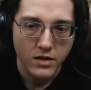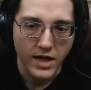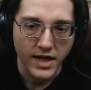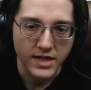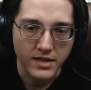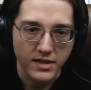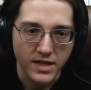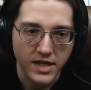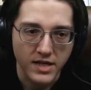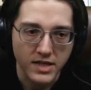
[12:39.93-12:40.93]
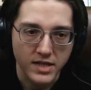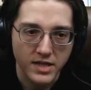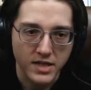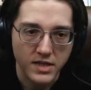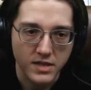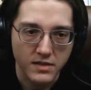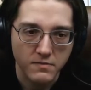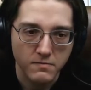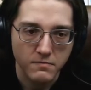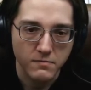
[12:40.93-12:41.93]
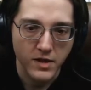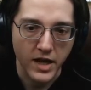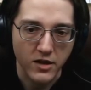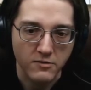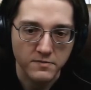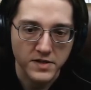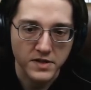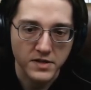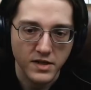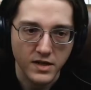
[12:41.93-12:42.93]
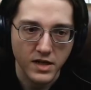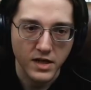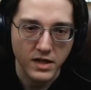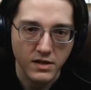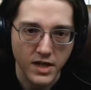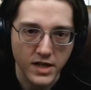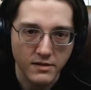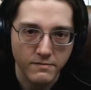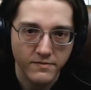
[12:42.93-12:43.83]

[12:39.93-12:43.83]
And this helps uh, a lot.